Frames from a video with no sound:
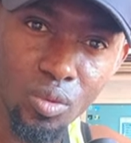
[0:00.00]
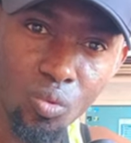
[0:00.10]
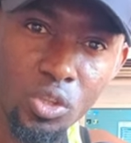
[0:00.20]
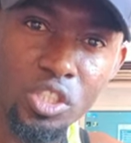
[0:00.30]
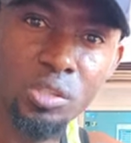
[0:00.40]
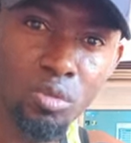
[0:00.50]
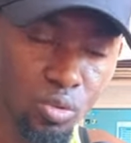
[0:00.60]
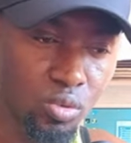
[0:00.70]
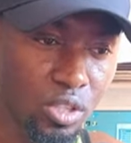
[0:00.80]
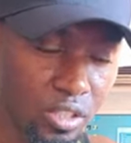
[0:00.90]
What do Igbo
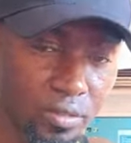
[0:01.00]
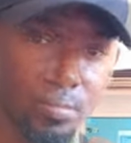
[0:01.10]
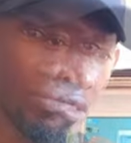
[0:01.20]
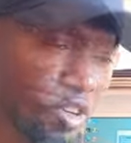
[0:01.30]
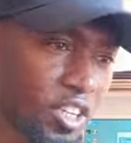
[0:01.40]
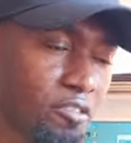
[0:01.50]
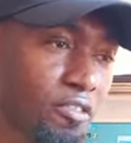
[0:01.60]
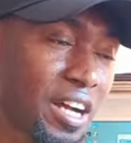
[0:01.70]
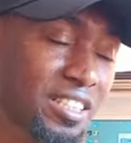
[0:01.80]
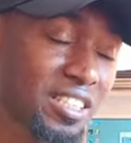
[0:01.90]
do now? For the
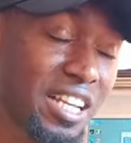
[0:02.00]
fact